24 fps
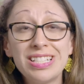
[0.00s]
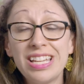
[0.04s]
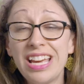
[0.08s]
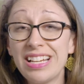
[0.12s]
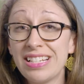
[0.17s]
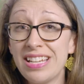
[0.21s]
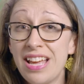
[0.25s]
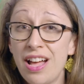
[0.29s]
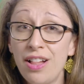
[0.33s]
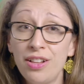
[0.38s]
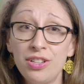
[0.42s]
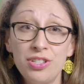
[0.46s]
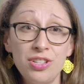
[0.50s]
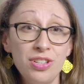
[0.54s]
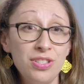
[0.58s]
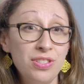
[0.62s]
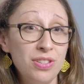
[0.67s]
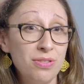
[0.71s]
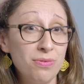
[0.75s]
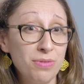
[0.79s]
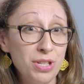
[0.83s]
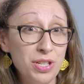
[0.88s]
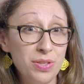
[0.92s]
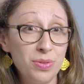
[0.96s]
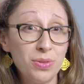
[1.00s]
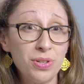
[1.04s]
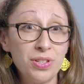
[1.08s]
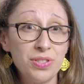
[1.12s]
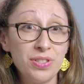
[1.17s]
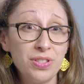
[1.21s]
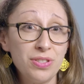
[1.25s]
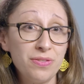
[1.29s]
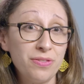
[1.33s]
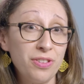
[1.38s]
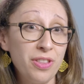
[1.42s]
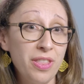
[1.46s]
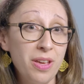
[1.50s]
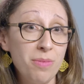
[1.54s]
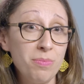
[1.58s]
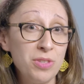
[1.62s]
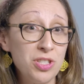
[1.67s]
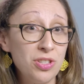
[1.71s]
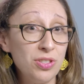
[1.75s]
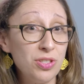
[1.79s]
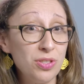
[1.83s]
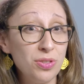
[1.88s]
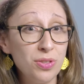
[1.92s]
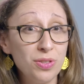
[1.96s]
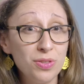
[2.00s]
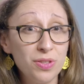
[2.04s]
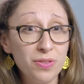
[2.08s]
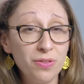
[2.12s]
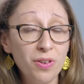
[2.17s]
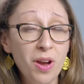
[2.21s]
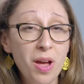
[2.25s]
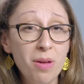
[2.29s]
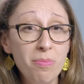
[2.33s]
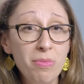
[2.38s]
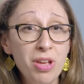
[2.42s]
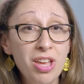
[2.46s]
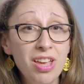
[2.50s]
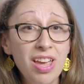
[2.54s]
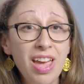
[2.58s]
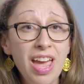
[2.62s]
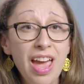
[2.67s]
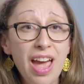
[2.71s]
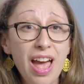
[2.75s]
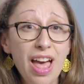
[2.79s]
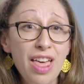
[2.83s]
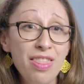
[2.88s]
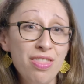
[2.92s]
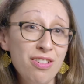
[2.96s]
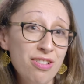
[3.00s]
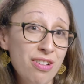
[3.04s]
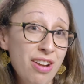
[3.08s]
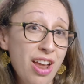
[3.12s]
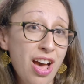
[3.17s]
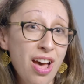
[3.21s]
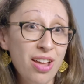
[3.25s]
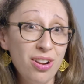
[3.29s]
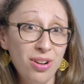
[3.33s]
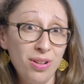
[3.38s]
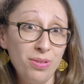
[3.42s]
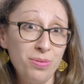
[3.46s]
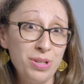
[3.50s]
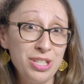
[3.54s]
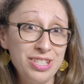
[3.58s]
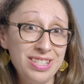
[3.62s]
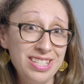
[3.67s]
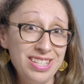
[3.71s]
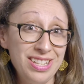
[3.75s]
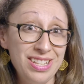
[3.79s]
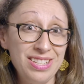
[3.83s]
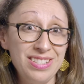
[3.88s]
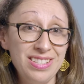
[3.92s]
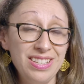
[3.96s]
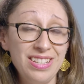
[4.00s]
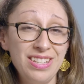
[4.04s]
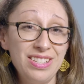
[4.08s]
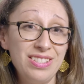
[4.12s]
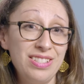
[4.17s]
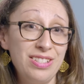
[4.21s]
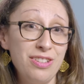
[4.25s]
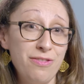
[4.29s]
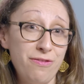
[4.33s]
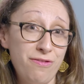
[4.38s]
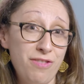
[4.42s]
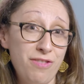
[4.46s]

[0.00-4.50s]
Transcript: technologies, and resources for them to choose from, and they're not always the easiest to